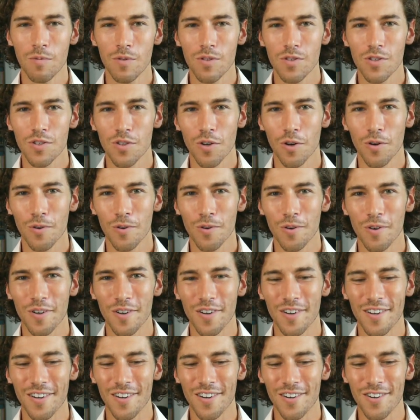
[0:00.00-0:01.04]
So
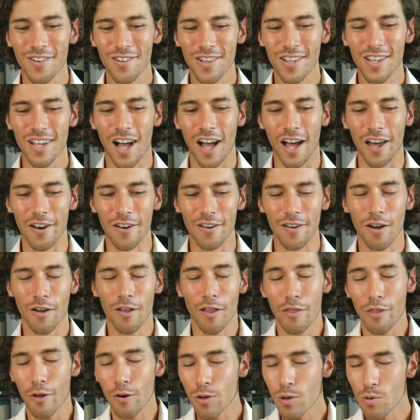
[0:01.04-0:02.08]
early on,
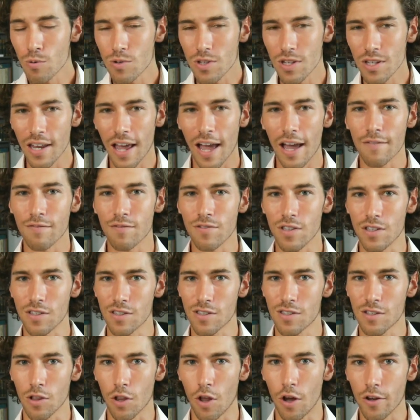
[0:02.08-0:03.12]
although you did have
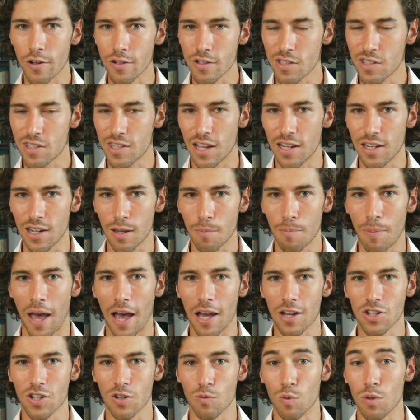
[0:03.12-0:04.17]
this long-standing
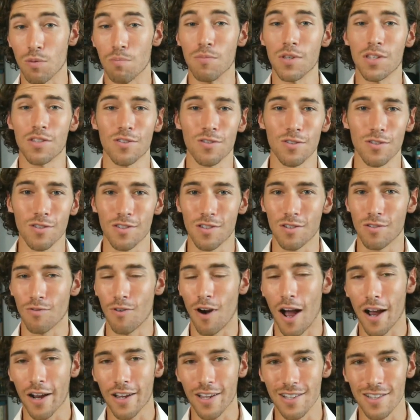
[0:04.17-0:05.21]
passion with missiles and
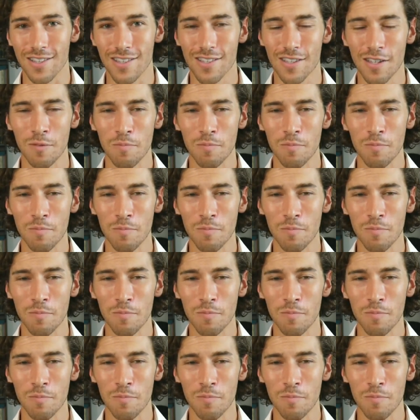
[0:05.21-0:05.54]
rockets,